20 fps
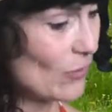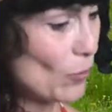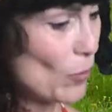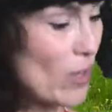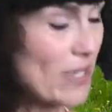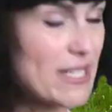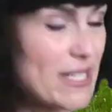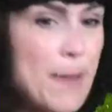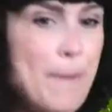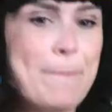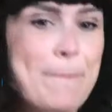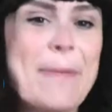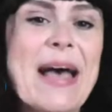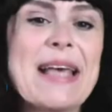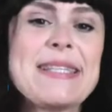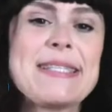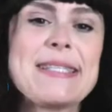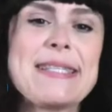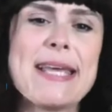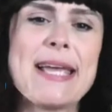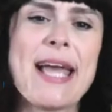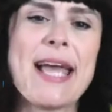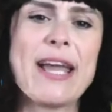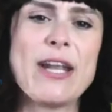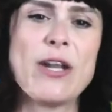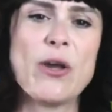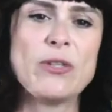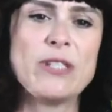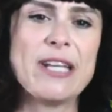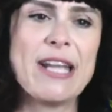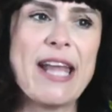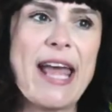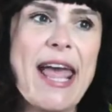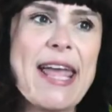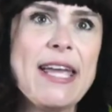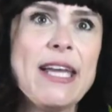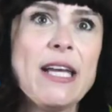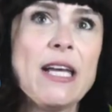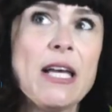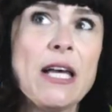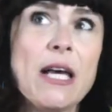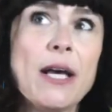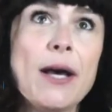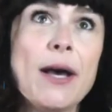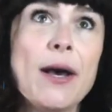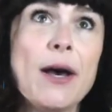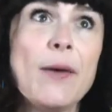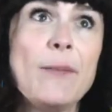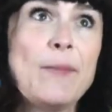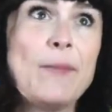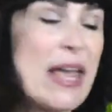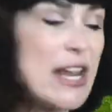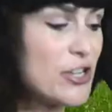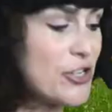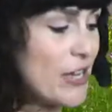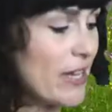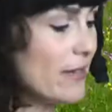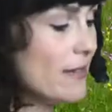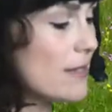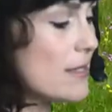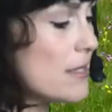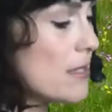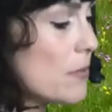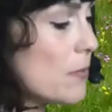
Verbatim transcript: What's the best thing I know today? Mm-hmm. Patience.